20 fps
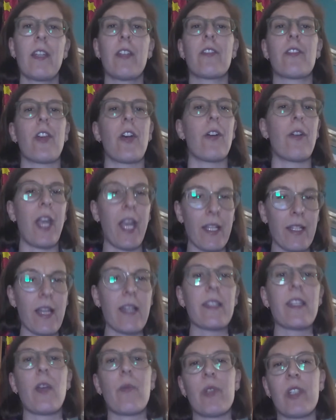So
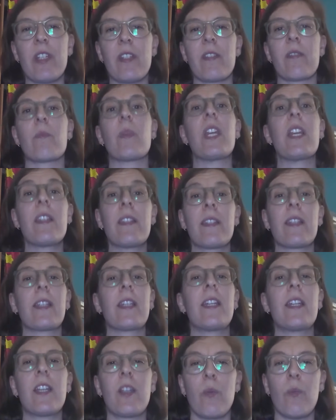anti-Semitism is a
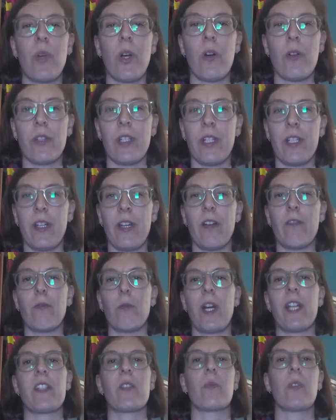key component of
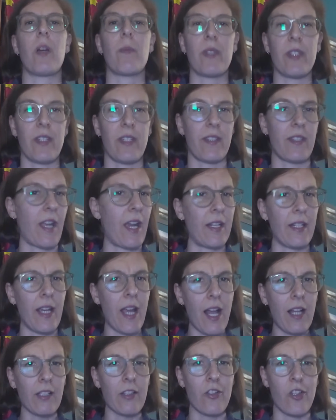white supremacist
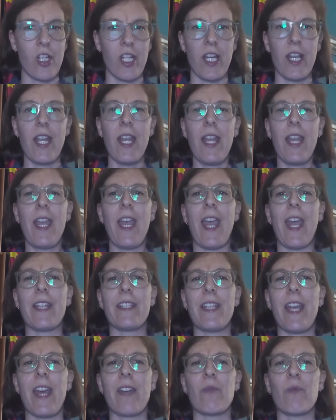ideology,
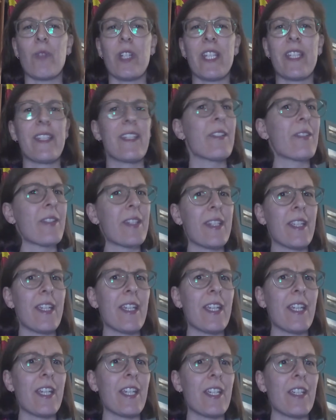and yet we still
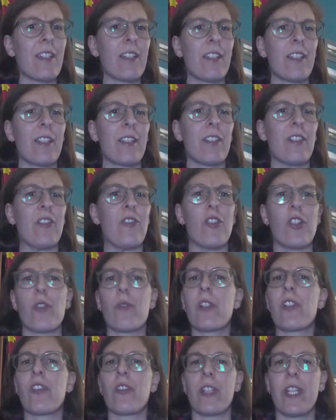see
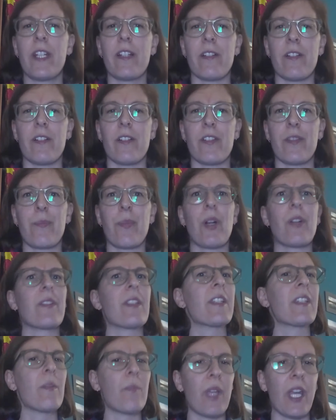Jewish leaders
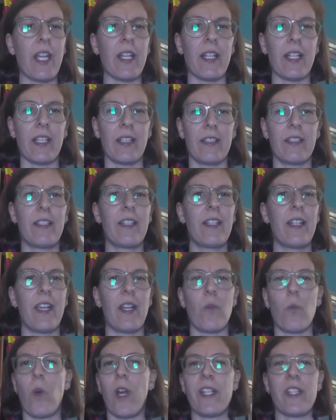participating
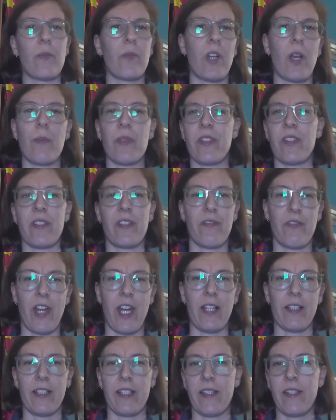in white supremacist
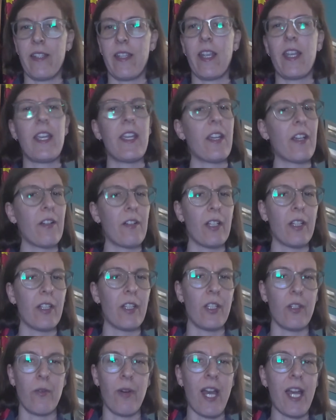violence here in the
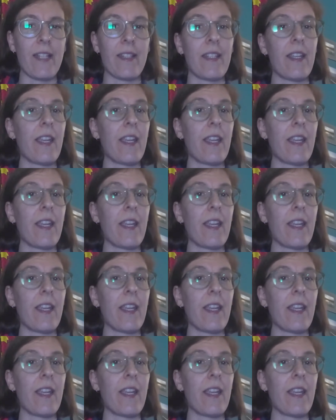US